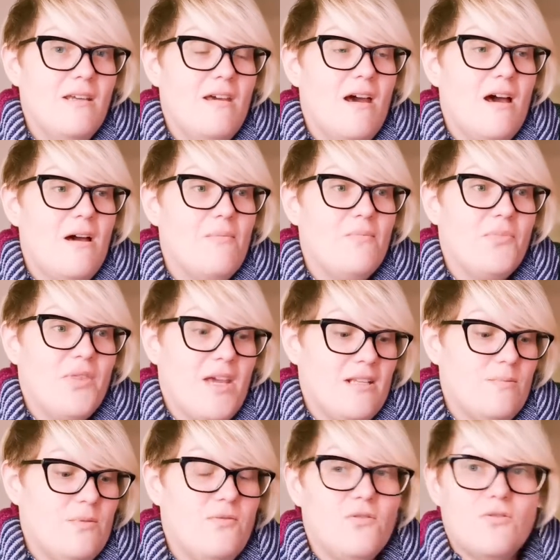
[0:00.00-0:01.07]
and
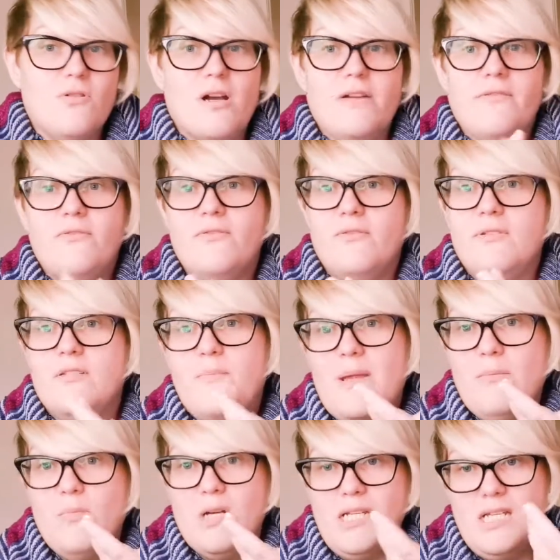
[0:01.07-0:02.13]
that's before I've
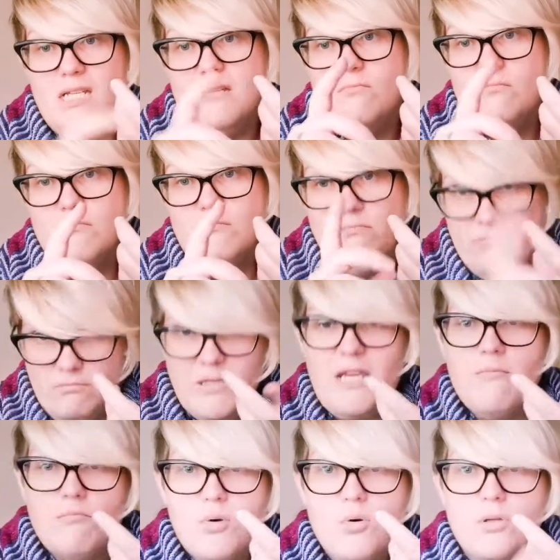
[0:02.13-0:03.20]
spent money
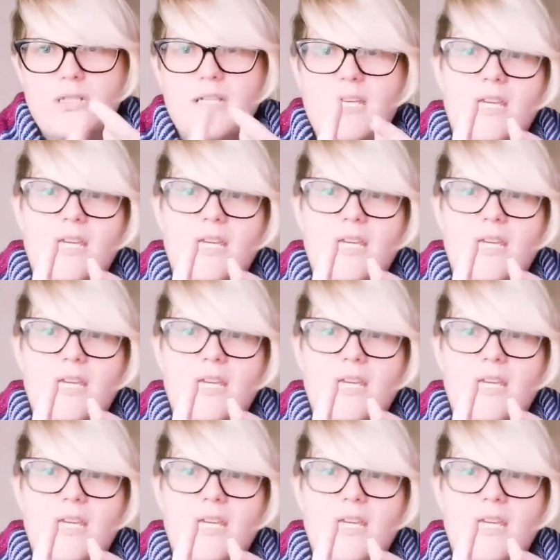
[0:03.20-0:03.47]
importing